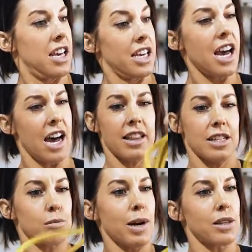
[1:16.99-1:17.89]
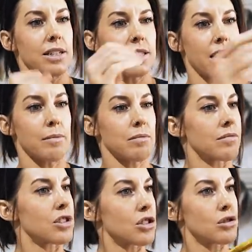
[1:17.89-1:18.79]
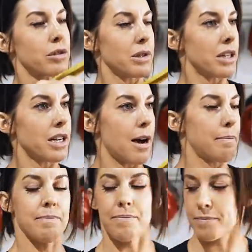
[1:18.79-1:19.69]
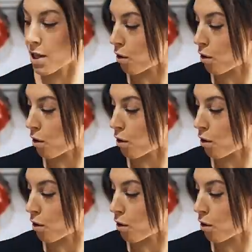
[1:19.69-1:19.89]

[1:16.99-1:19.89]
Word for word: Yeah, that's about the same. Just triple it up.